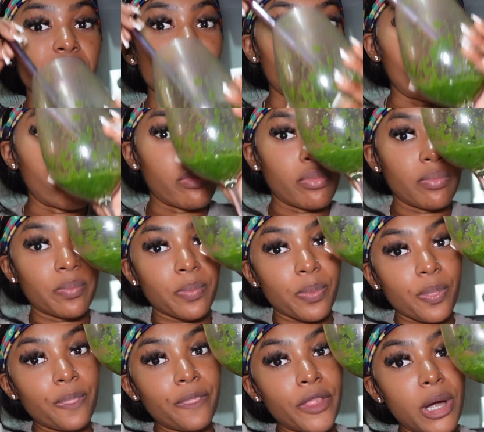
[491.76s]

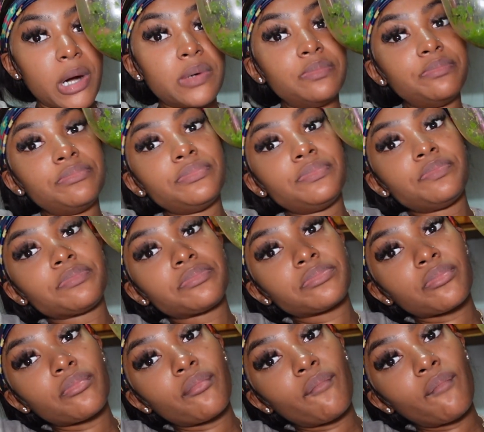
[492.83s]
(no one is talking)